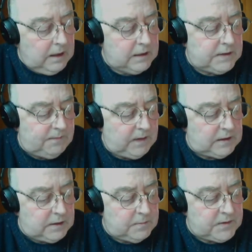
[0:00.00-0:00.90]
its
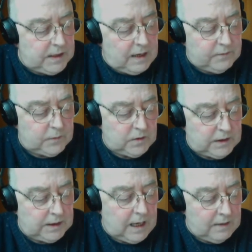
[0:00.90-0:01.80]
victims left
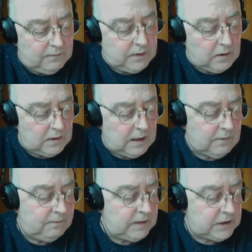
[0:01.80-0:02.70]
with lifelong
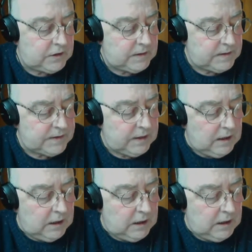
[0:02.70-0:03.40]
afflictions